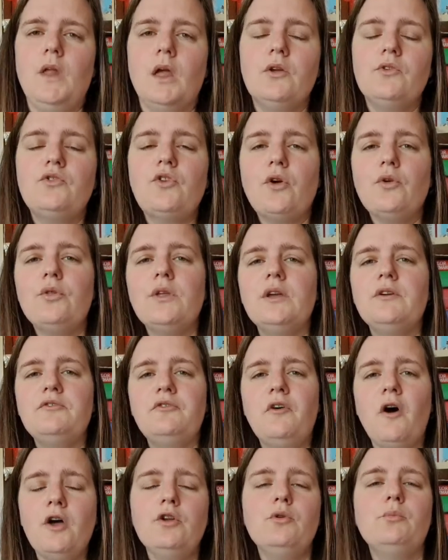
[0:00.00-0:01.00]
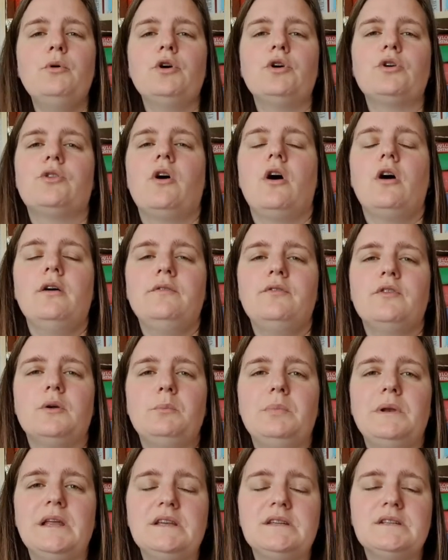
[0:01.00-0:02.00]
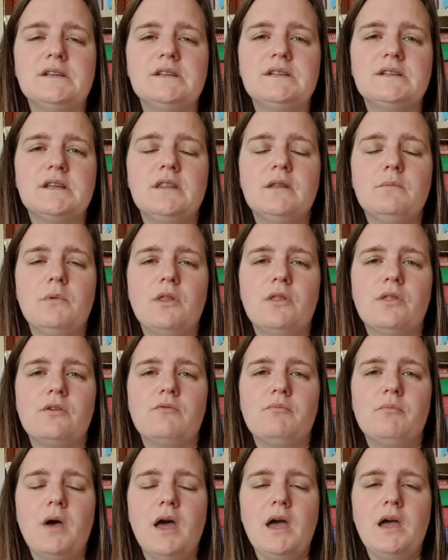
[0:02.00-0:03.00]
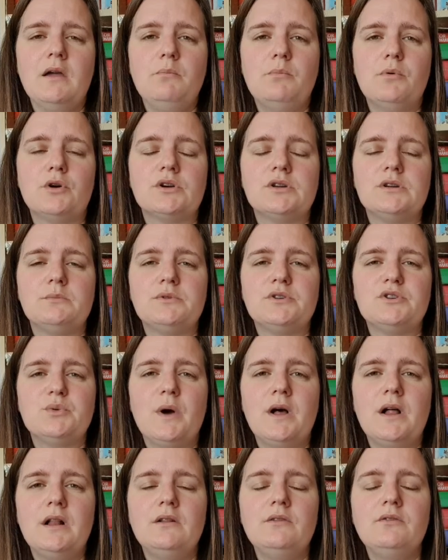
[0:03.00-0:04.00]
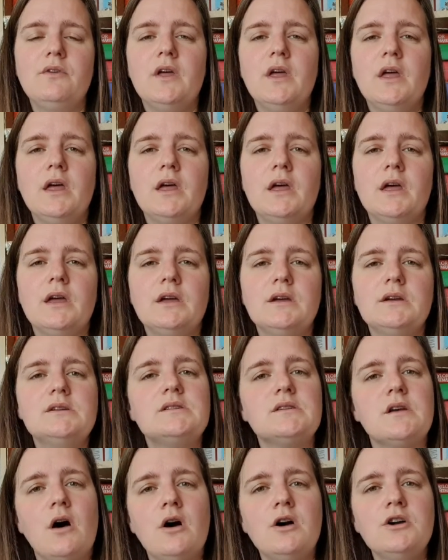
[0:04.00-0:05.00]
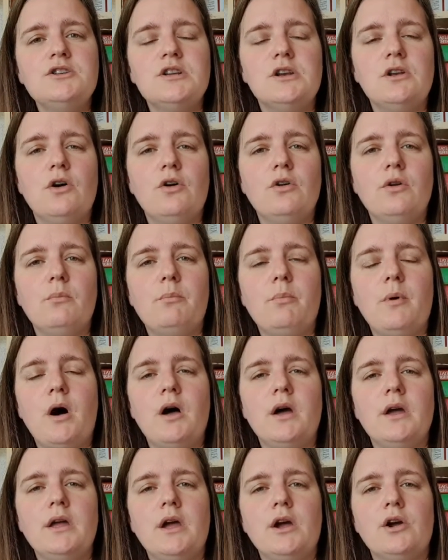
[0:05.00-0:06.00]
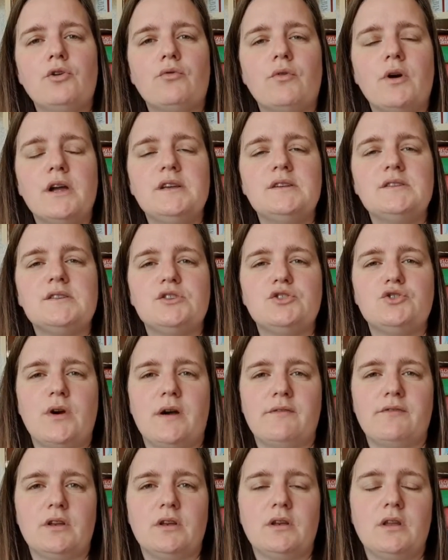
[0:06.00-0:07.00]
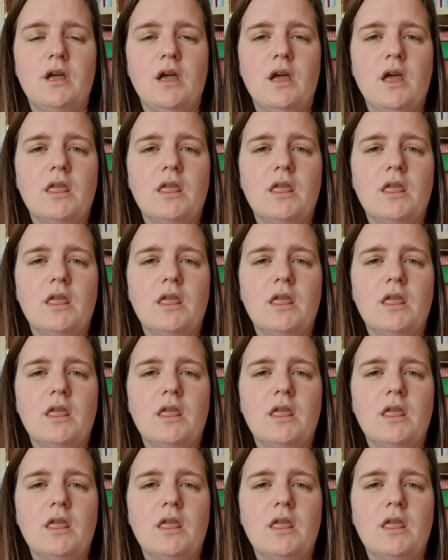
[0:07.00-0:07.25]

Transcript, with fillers: So the final book that I've completed in the month of May, book number 12, is Eidolon by Grace Draven.